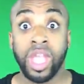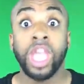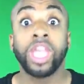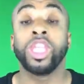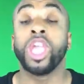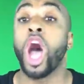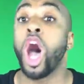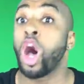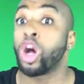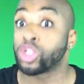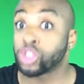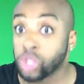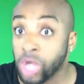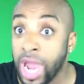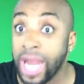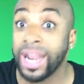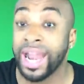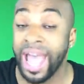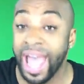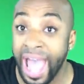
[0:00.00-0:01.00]
Y'all
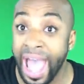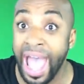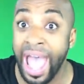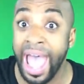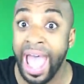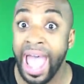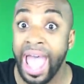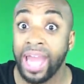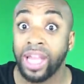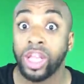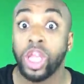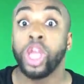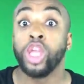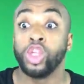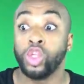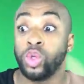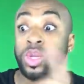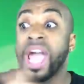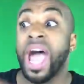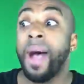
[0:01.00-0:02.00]
trying to hide.
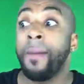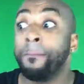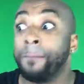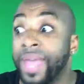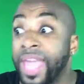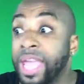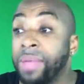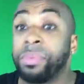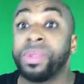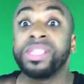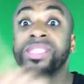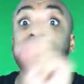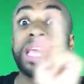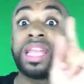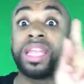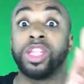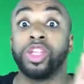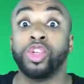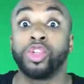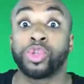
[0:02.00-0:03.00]
You got babies
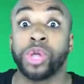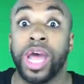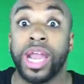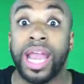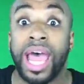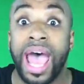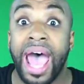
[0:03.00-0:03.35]
and you trying to